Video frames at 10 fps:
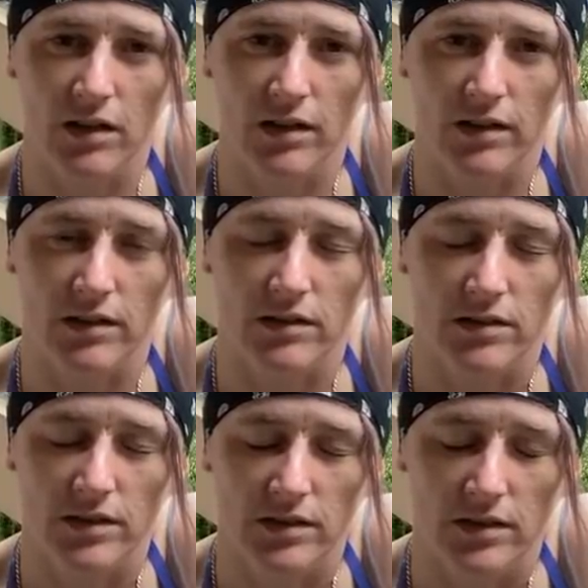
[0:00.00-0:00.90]

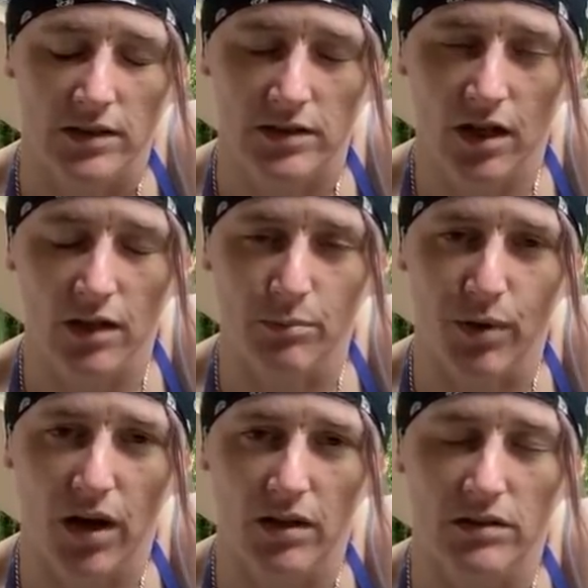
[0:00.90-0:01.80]
to
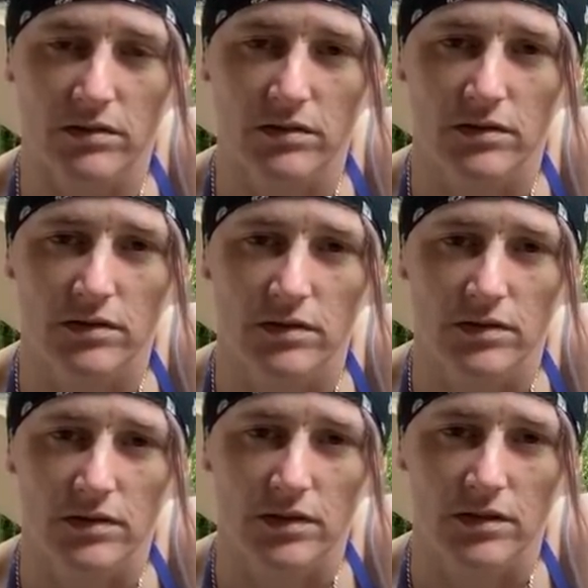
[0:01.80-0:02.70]
bow.
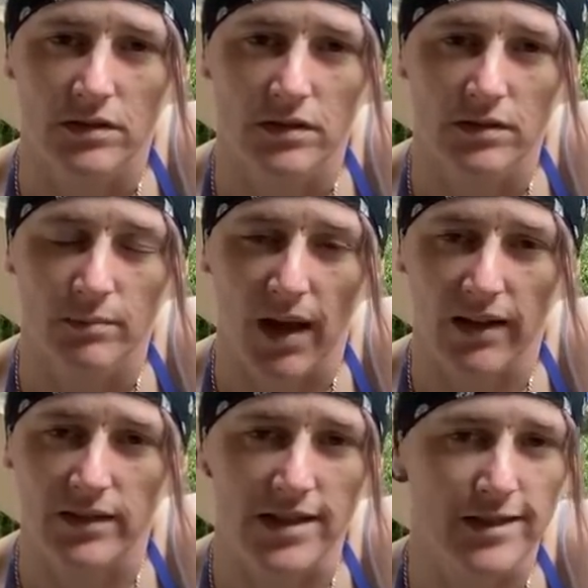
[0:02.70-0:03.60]

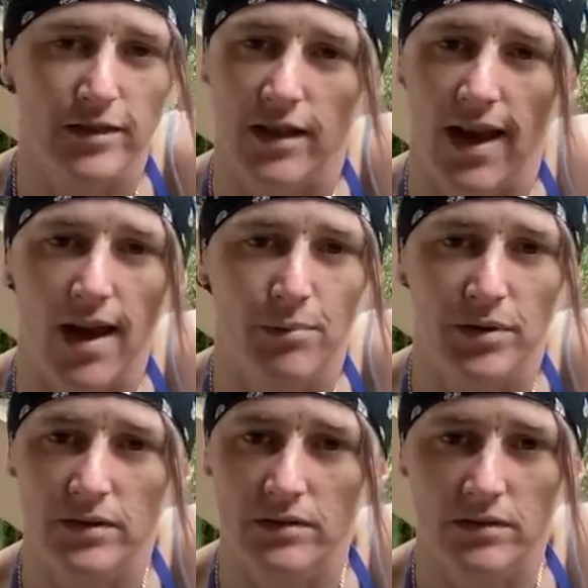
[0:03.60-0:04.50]
Bad things are going to
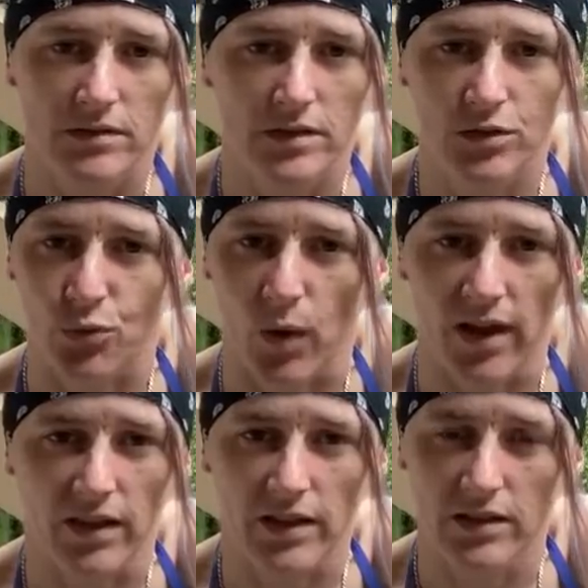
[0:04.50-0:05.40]
happen.
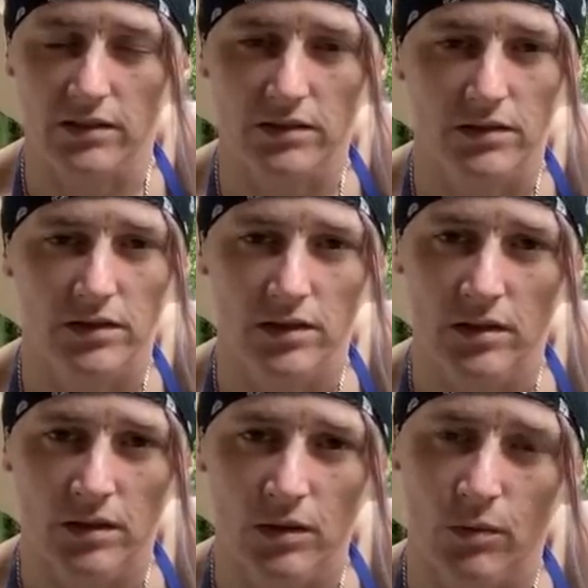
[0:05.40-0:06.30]
Swelling.
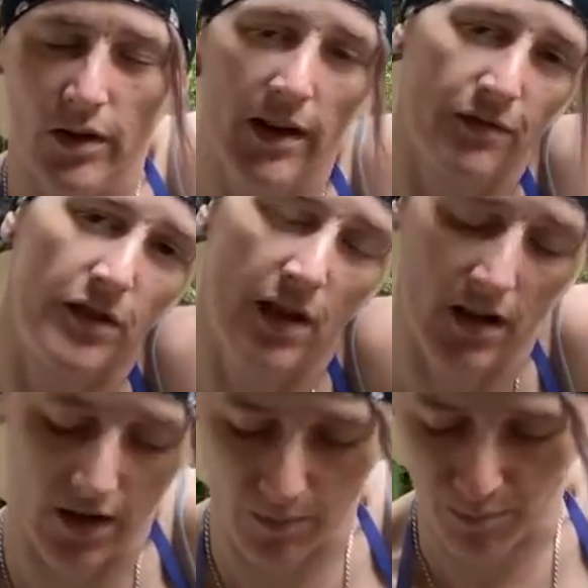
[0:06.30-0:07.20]
We're going to have to
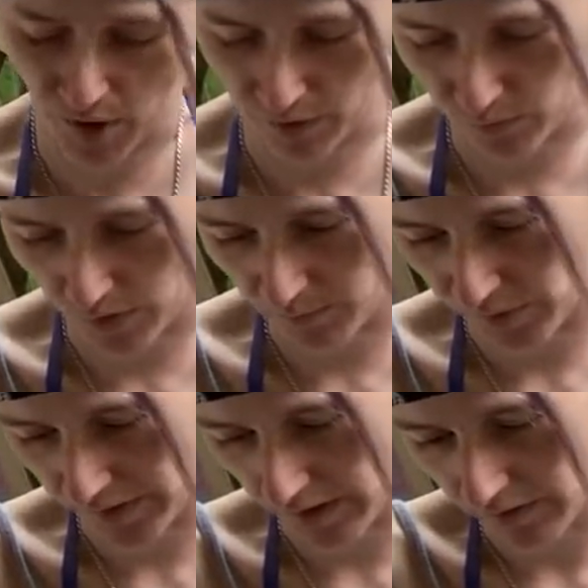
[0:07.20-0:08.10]
tear down Pond
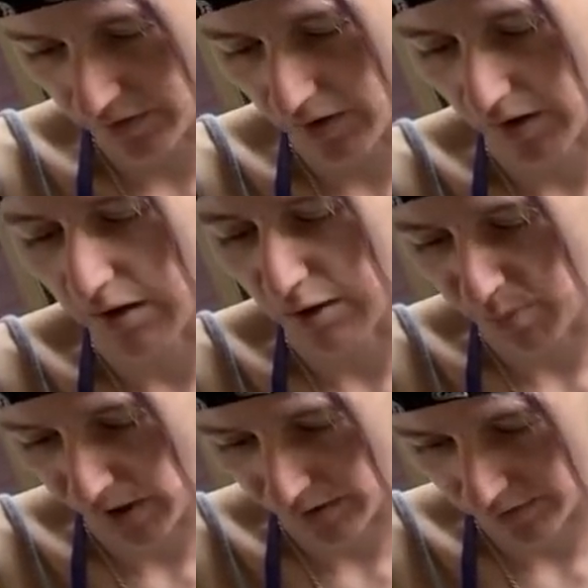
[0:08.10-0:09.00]
1.0 and turn it into Pond